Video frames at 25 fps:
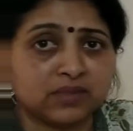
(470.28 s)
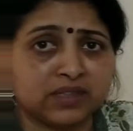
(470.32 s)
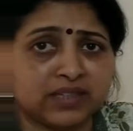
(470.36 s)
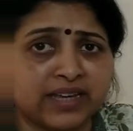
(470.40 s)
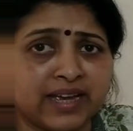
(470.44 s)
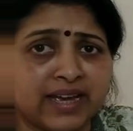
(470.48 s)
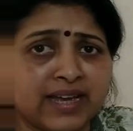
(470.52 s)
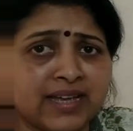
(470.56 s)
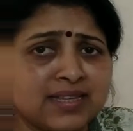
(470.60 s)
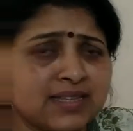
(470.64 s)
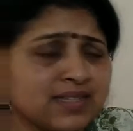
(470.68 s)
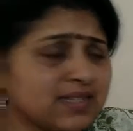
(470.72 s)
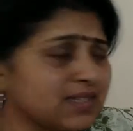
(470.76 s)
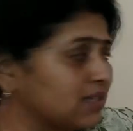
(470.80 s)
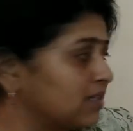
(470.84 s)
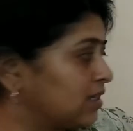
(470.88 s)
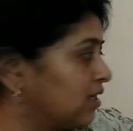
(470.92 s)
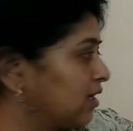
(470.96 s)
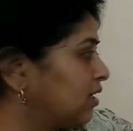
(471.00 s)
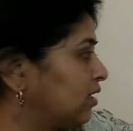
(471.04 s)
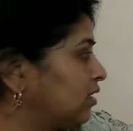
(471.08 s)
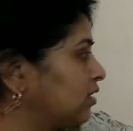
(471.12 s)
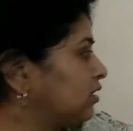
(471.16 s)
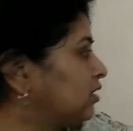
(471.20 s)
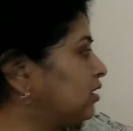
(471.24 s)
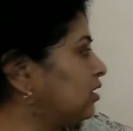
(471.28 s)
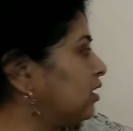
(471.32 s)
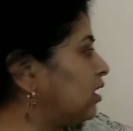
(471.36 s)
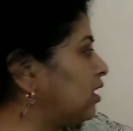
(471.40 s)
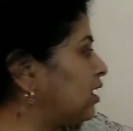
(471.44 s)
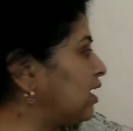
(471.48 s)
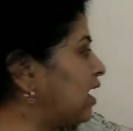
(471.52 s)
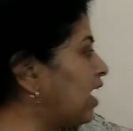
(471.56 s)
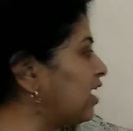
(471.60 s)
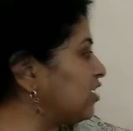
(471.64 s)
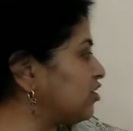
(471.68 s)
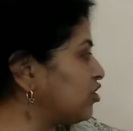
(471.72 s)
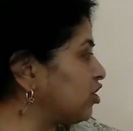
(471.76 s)
Yes, the
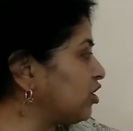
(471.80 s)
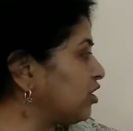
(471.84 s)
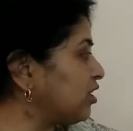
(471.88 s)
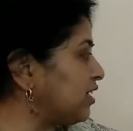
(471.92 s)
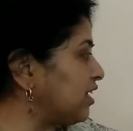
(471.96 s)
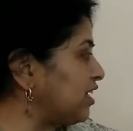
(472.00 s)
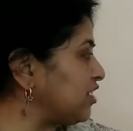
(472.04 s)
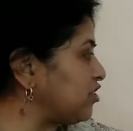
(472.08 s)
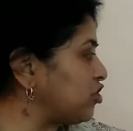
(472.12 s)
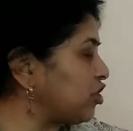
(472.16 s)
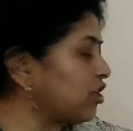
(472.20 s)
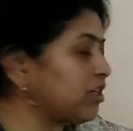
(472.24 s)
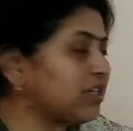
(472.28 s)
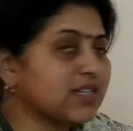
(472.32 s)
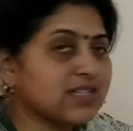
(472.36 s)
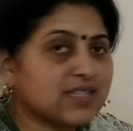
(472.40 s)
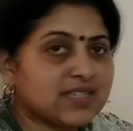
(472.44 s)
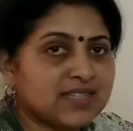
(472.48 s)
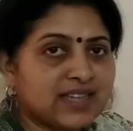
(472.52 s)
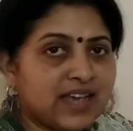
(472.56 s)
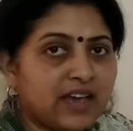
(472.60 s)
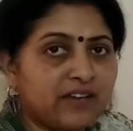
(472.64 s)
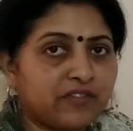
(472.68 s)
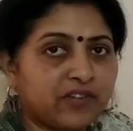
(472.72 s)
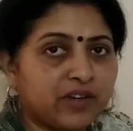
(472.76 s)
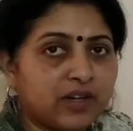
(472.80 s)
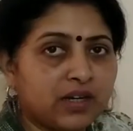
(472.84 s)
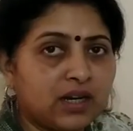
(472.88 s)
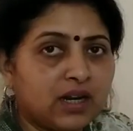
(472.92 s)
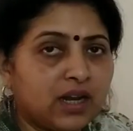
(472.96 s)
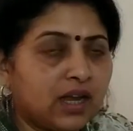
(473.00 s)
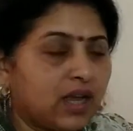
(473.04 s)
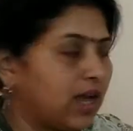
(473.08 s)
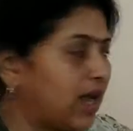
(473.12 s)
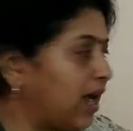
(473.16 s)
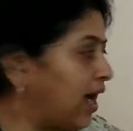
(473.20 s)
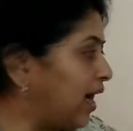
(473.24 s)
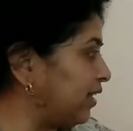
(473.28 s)
larger digit is 7
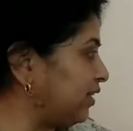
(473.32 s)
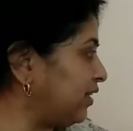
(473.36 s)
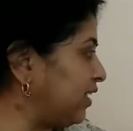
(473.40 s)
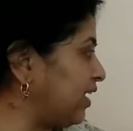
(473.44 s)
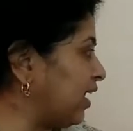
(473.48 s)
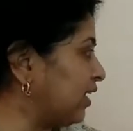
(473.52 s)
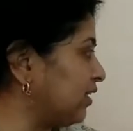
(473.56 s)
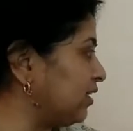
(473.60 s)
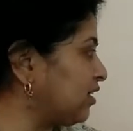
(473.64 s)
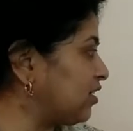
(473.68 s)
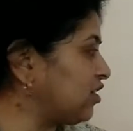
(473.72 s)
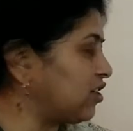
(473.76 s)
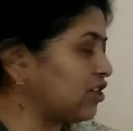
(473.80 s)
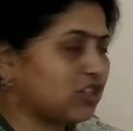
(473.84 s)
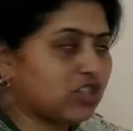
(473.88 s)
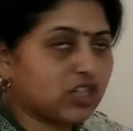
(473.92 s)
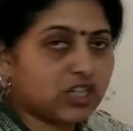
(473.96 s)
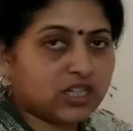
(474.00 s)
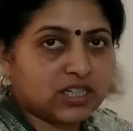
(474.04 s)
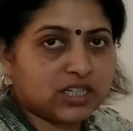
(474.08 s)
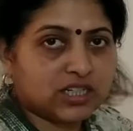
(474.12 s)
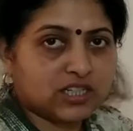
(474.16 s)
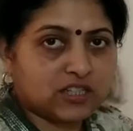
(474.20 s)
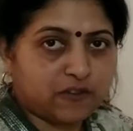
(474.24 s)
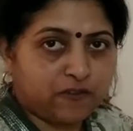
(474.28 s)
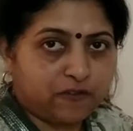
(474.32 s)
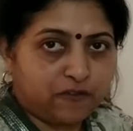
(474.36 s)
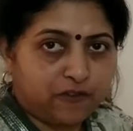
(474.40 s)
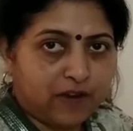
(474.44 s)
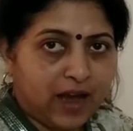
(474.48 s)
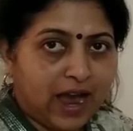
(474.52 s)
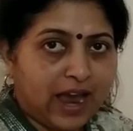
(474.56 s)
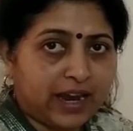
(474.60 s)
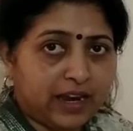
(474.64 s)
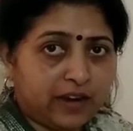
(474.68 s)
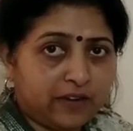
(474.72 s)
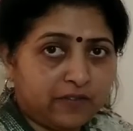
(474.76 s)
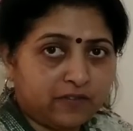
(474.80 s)
and the other digit is
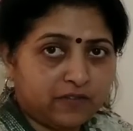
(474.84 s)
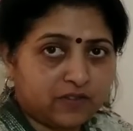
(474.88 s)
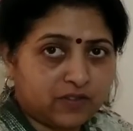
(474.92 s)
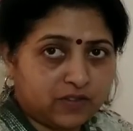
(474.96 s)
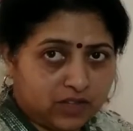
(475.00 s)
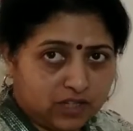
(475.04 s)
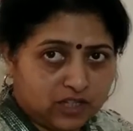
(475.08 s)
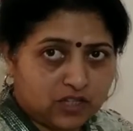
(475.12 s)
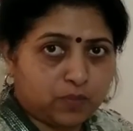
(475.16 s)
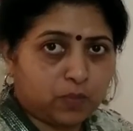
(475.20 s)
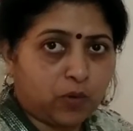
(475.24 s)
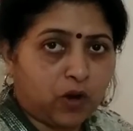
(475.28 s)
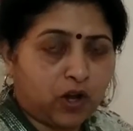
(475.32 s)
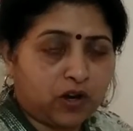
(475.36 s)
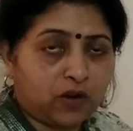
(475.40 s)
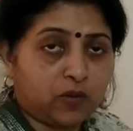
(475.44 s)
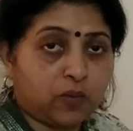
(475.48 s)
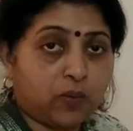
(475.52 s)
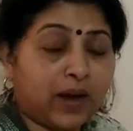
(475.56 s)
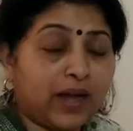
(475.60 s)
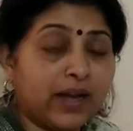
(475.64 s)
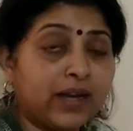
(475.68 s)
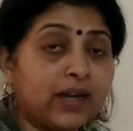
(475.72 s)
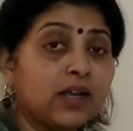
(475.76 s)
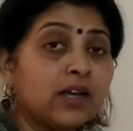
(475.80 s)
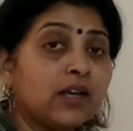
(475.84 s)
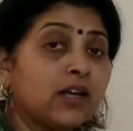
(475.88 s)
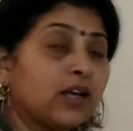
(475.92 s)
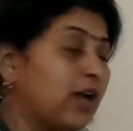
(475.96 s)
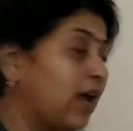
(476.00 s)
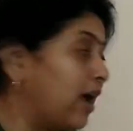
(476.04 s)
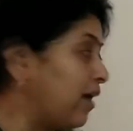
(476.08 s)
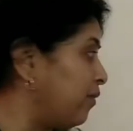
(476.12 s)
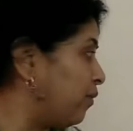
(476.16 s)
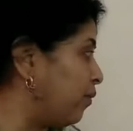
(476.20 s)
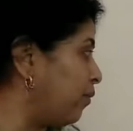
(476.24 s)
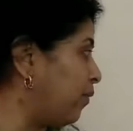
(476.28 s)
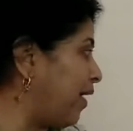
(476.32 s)
5, the smaller one.
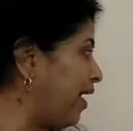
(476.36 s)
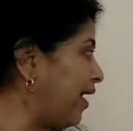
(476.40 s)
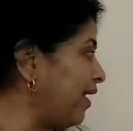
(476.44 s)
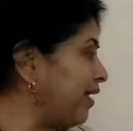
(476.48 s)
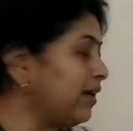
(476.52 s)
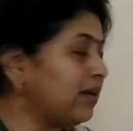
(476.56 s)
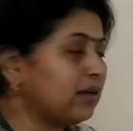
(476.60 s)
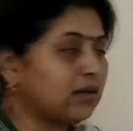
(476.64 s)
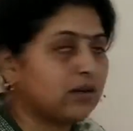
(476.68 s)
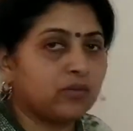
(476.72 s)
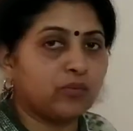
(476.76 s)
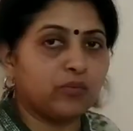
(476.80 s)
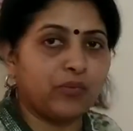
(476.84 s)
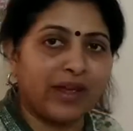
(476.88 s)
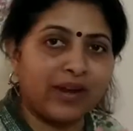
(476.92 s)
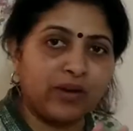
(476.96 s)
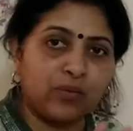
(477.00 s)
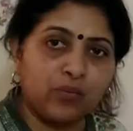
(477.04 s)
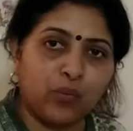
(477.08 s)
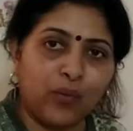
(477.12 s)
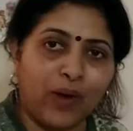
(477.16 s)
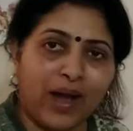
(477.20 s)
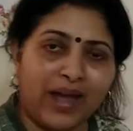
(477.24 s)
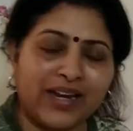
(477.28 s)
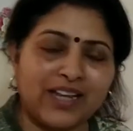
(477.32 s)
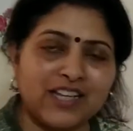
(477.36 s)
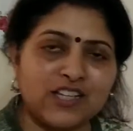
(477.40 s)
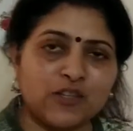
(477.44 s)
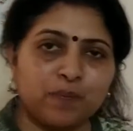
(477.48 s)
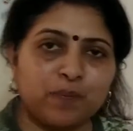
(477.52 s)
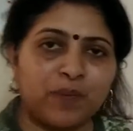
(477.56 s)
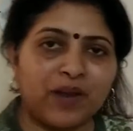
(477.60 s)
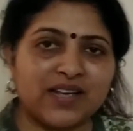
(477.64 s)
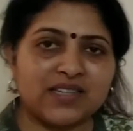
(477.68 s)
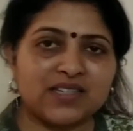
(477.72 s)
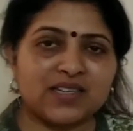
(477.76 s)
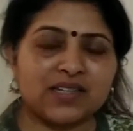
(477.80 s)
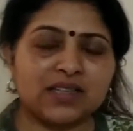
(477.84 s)
When one is
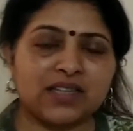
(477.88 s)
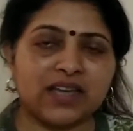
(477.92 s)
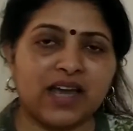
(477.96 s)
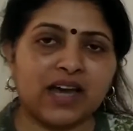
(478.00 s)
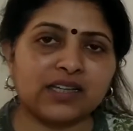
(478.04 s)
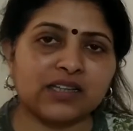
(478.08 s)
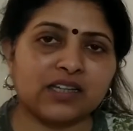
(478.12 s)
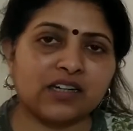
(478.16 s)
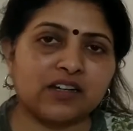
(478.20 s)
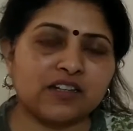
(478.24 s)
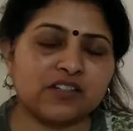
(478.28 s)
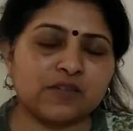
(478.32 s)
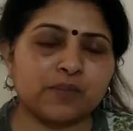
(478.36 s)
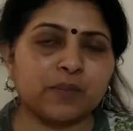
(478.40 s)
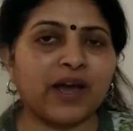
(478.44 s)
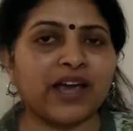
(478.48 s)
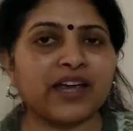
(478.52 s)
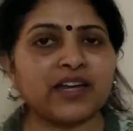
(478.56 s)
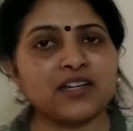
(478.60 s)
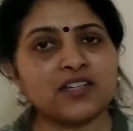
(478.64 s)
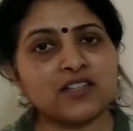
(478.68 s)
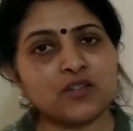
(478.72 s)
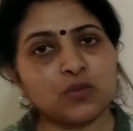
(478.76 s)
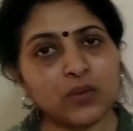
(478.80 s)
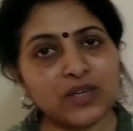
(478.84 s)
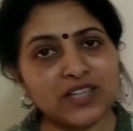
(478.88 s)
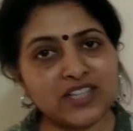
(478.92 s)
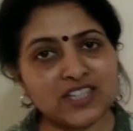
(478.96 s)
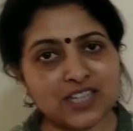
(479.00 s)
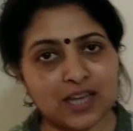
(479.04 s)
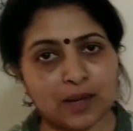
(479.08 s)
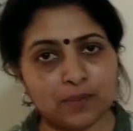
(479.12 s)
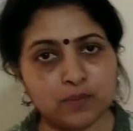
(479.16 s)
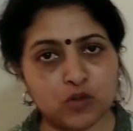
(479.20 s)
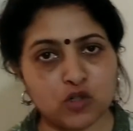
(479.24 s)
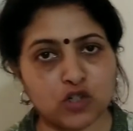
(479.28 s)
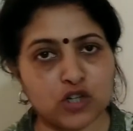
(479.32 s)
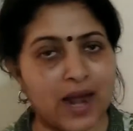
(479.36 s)
plus and the other is minus, we
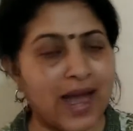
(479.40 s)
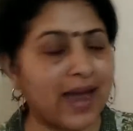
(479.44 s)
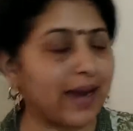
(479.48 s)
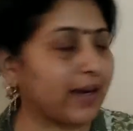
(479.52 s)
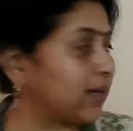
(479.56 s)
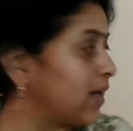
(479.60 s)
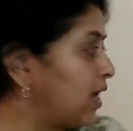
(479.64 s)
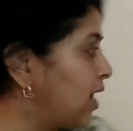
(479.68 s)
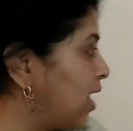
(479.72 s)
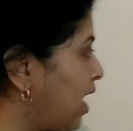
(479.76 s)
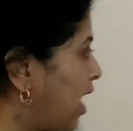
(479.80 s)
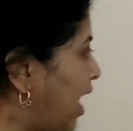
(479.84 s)
subtract.